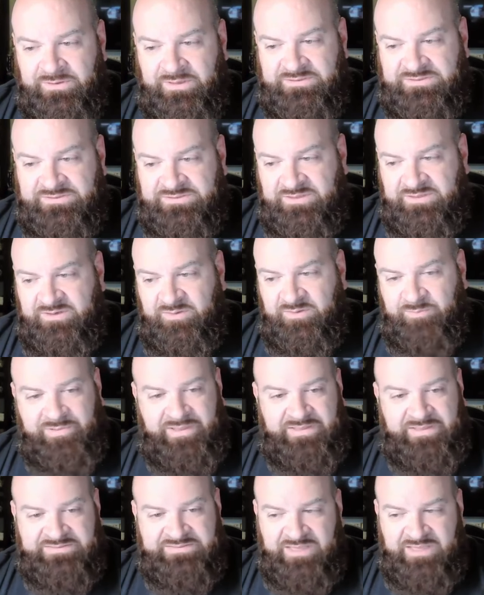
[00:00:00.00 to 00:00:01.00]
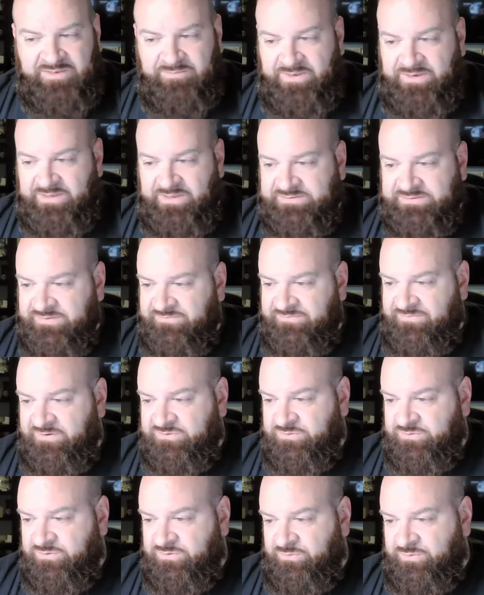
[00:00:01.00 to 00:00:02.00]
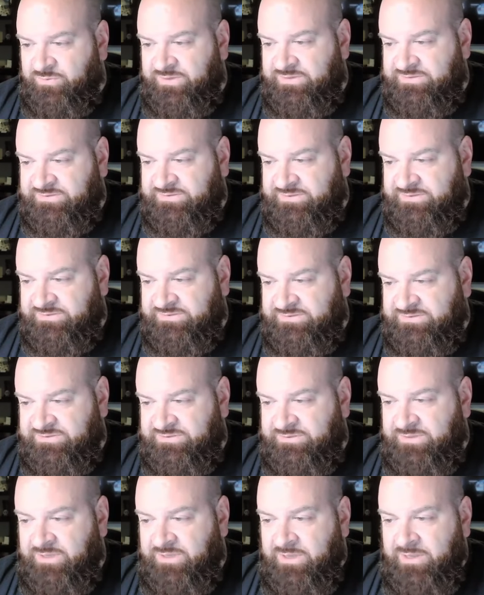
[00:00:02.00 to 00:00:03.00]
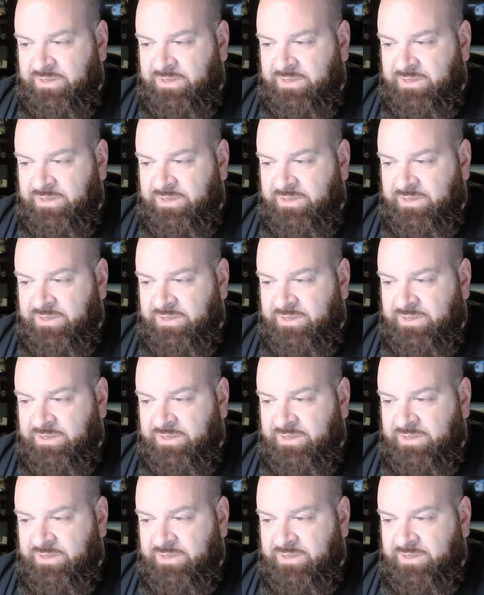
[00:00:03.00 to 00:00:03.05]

And she ended up playing 10 minutes and finished with 3 assists.